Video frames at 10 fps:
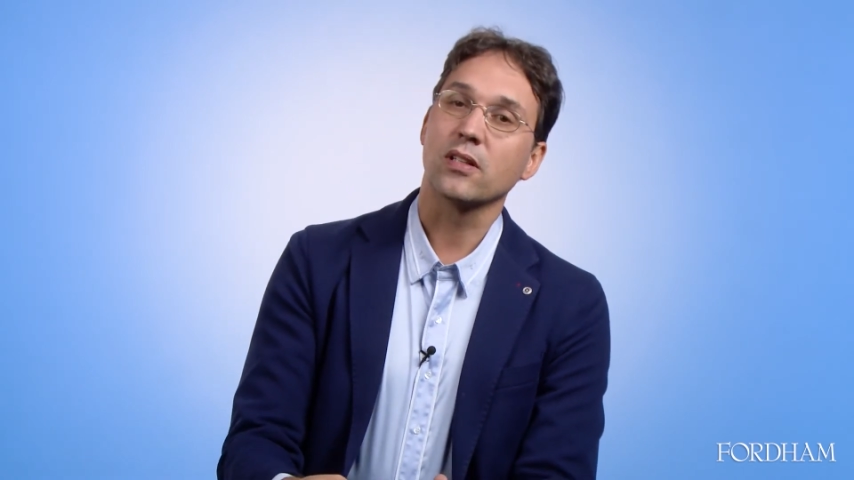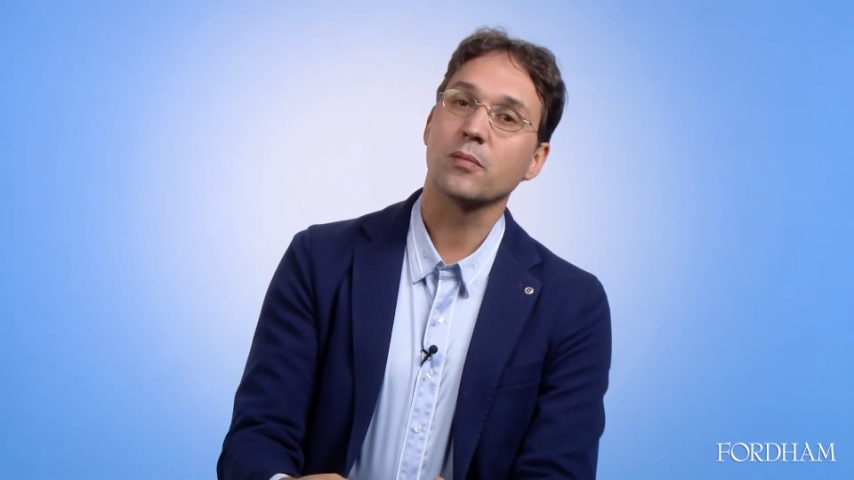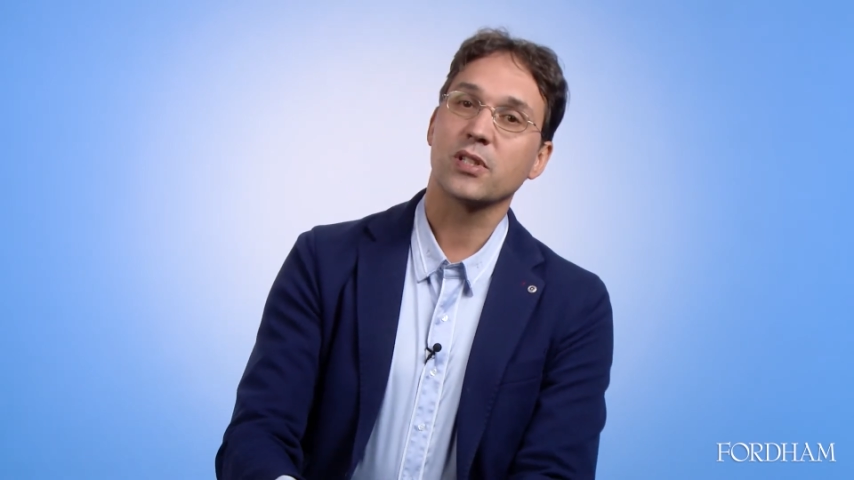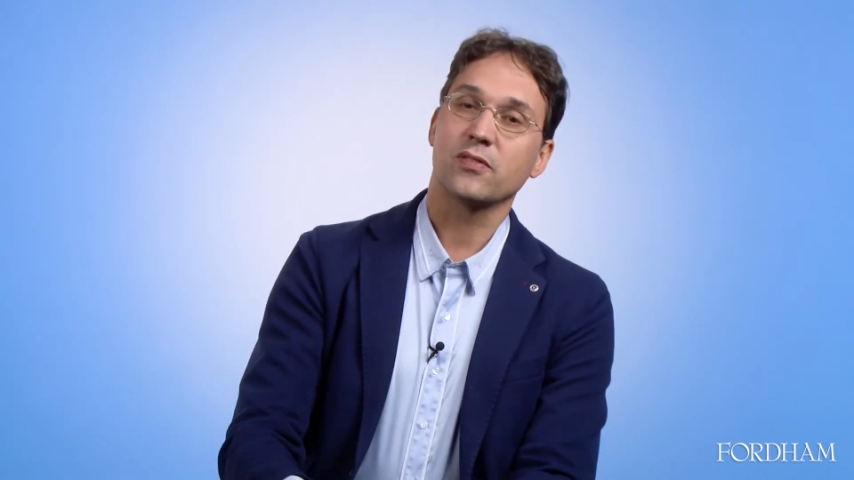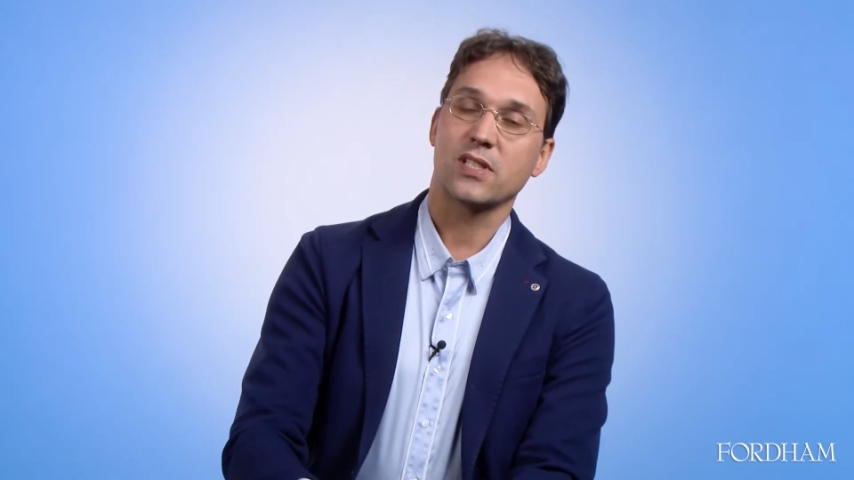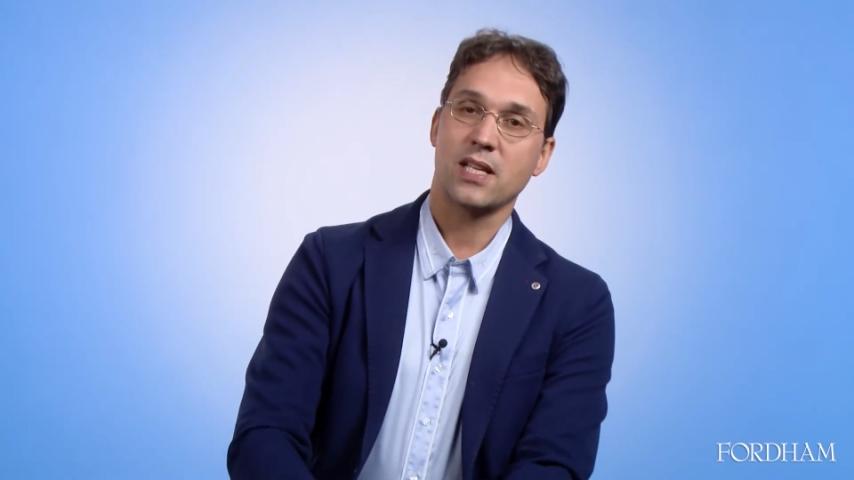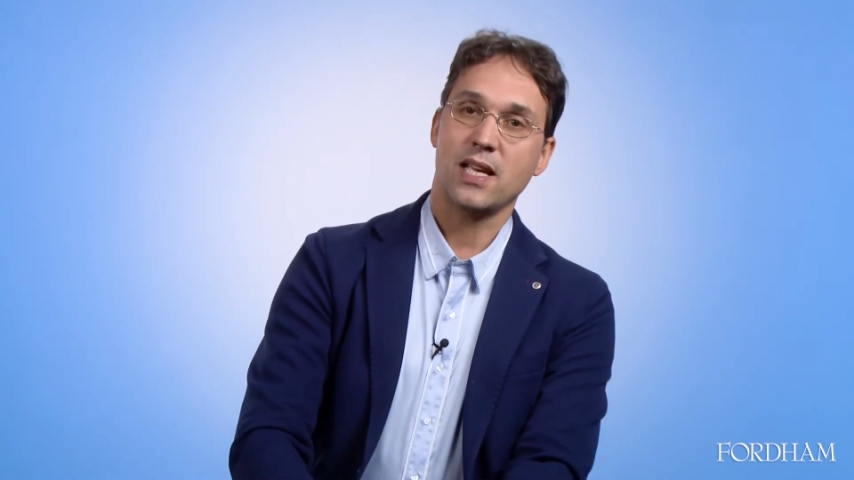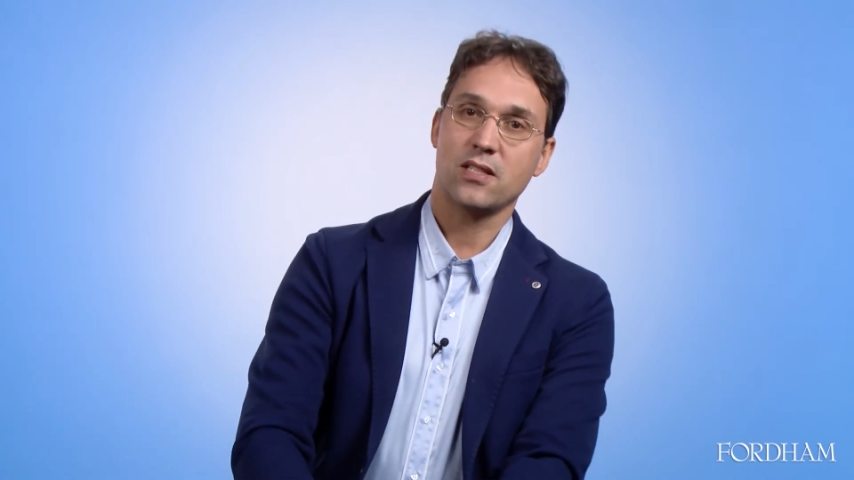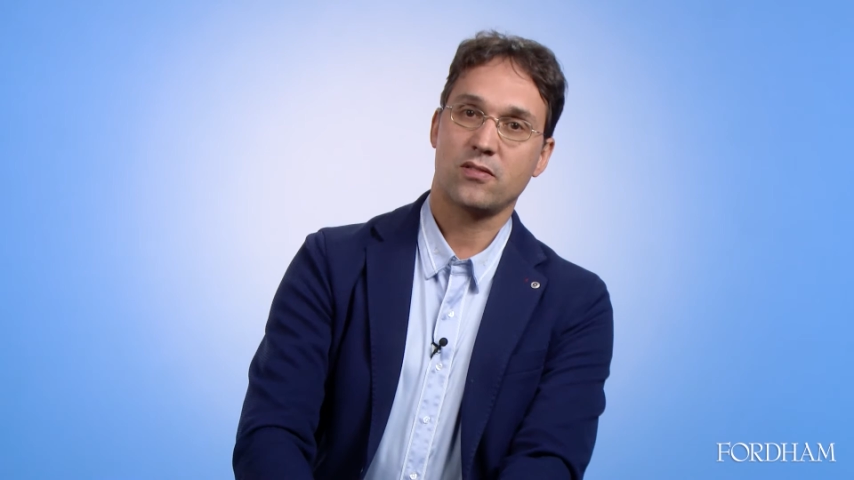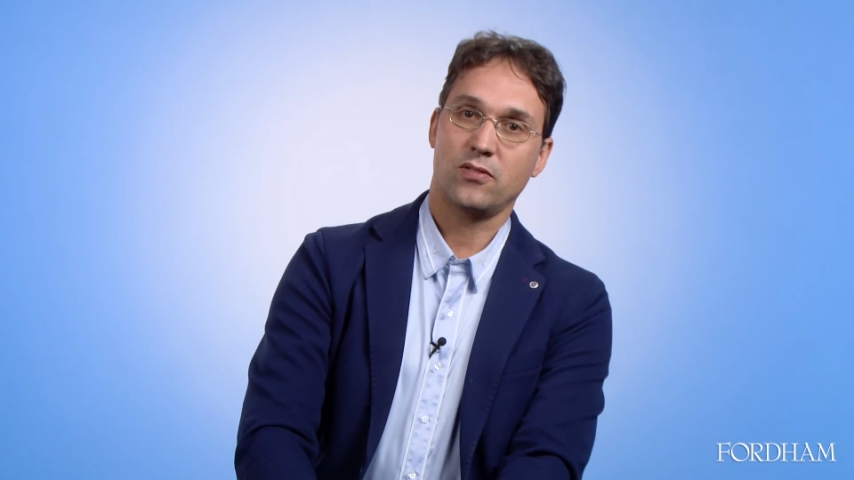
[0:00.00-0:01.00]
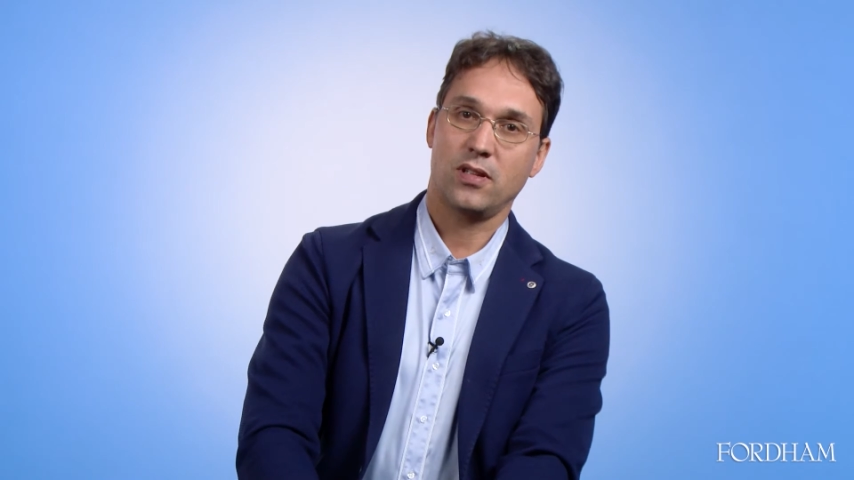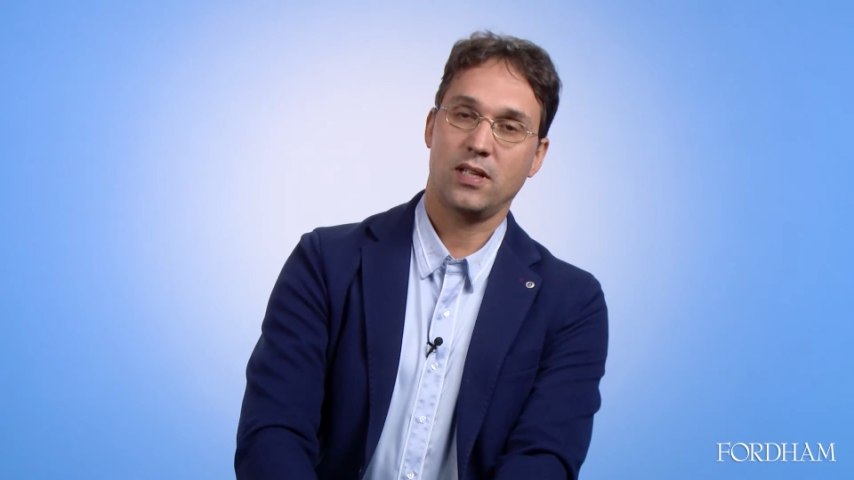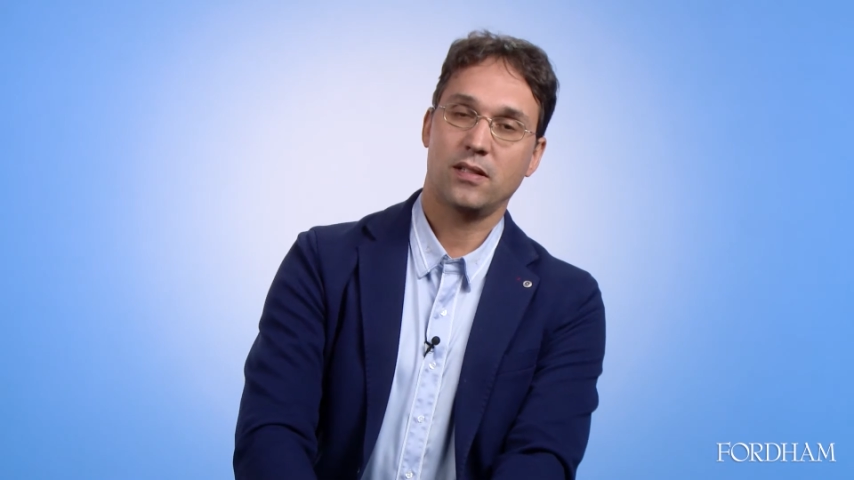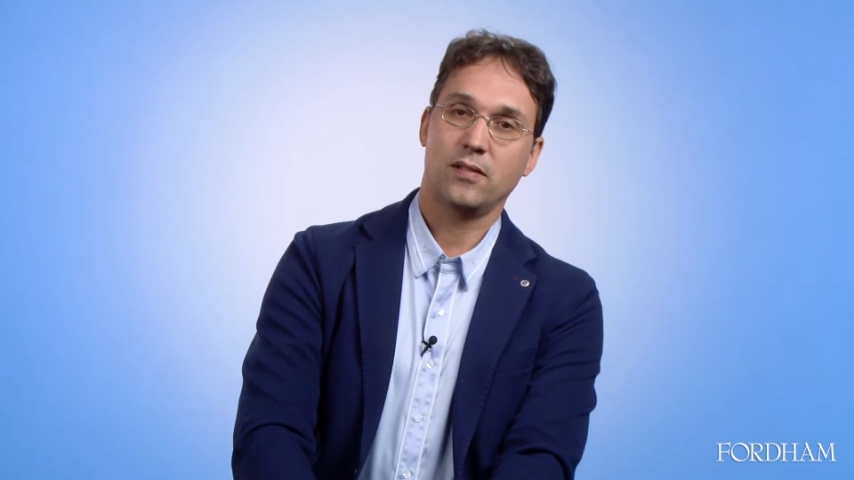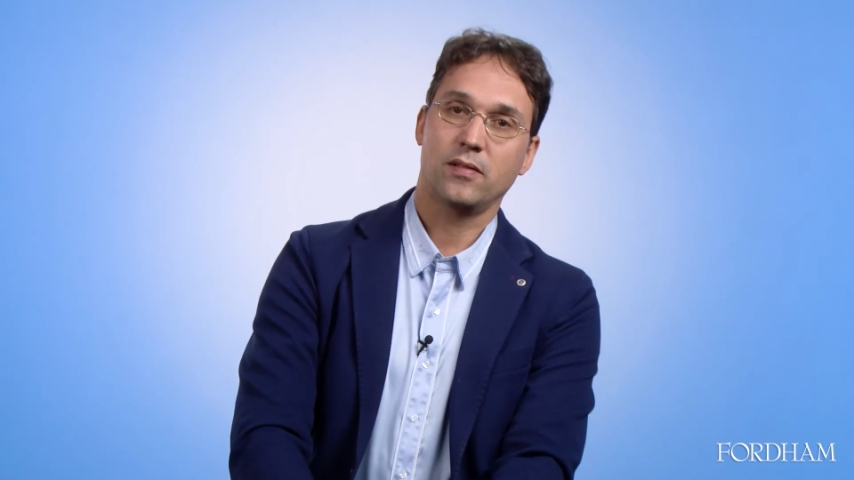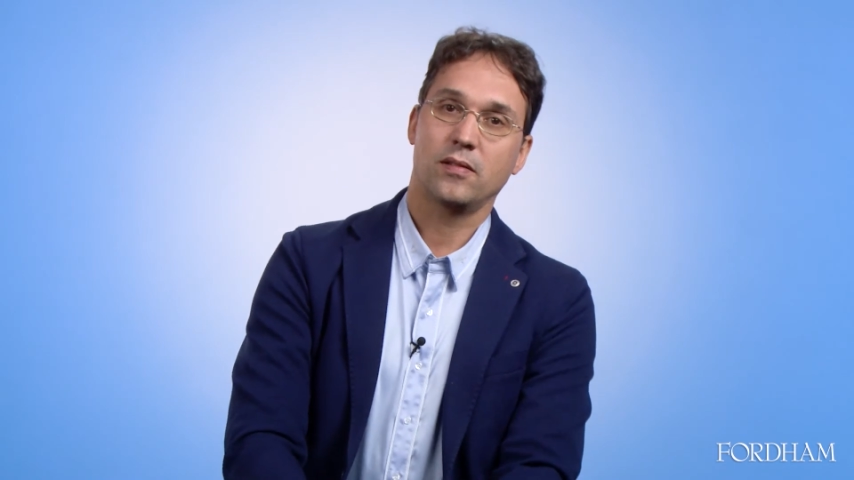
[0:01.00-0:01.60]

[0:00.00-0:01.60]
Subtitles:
little bit of a taste for that.